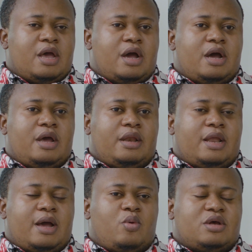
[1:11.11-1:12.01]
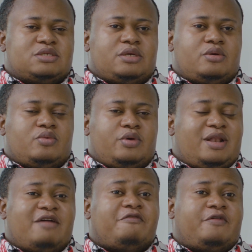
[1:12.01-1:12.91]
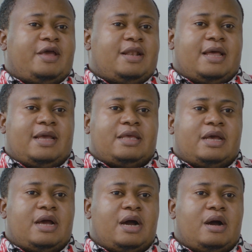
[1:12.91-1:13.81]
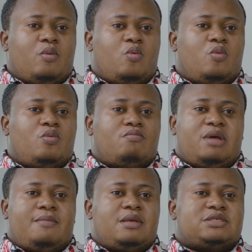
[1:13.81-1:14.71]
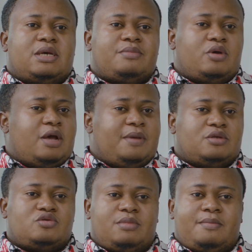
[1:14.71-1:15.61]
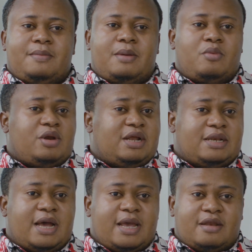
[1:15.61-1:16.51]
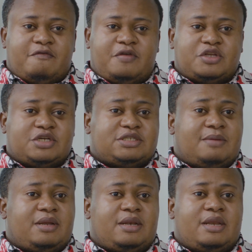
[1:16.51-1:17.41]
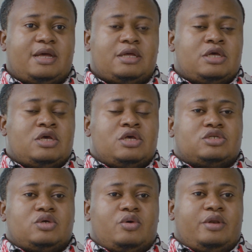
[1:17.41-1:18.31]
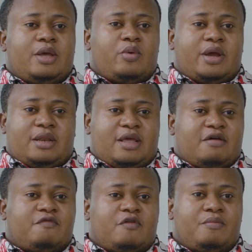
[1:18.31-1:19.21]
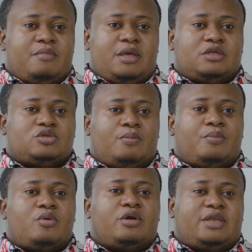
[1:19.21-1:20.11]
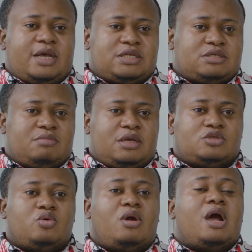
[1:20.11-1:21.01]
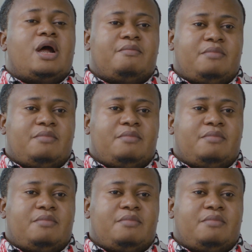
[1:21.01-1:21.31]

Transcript: and I was really afraid, maybe something happened to me, maybe I'm gonna die in the future, something like that. So they were there for me to protect me, to guard